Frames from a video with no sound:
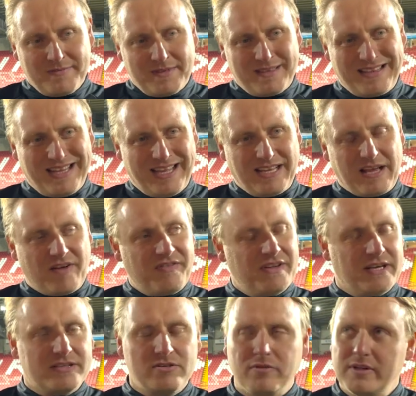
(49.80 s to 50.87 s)
like I
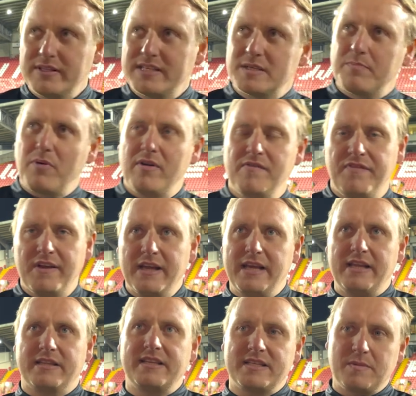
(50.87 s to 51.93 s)
think, do you know the disappointing thing The
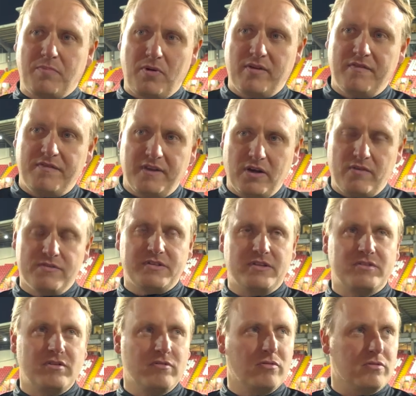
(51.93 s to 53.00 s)
disappointing thing, obviously, the
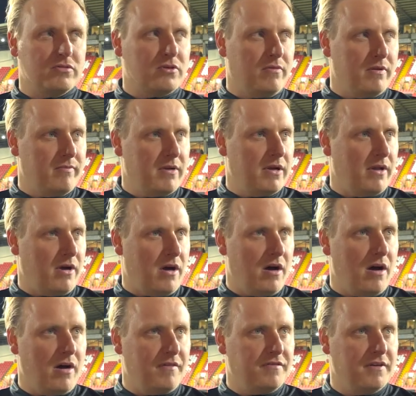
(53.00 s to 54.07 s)
two goals come in the middle
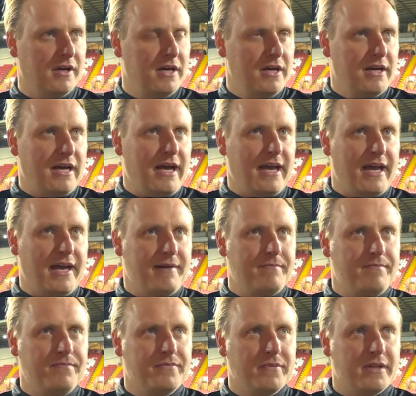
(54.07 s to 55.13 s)
of the half.
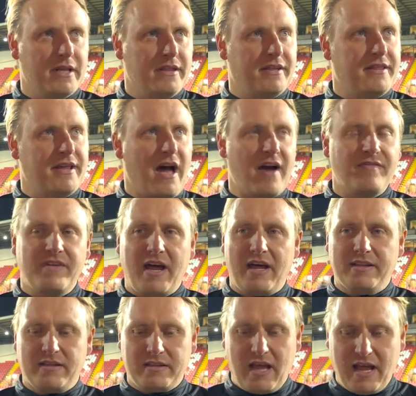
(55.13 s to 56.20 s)
Um, they haven't ha
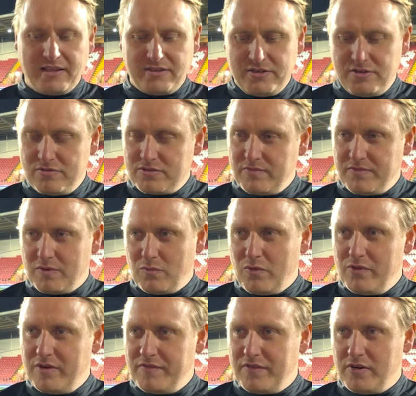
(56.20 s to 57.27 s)
had to do something
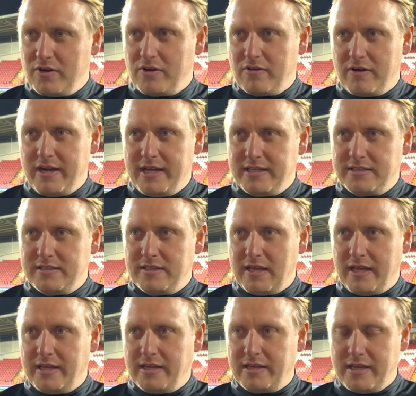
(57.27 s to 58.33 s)
wonderful or great.
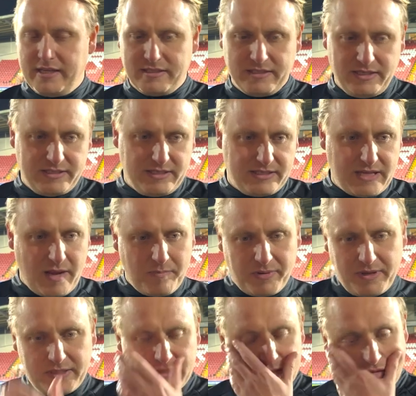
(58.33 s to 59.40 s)
Like it's it's a set
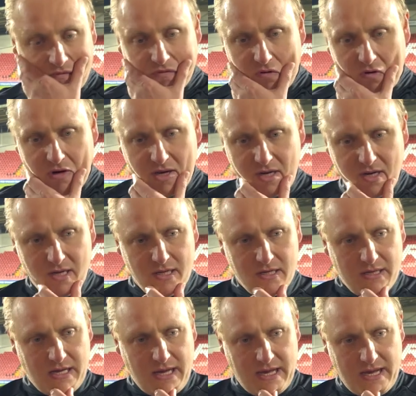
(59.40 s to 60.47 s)
piece, it's a throw in,
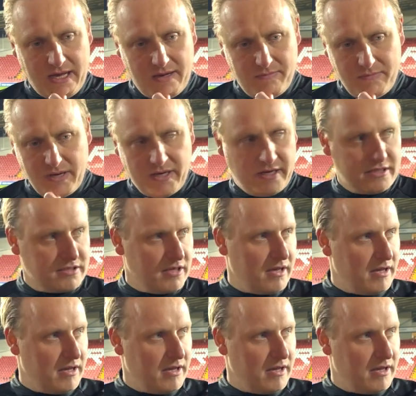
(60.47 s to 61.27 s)
um, and it's a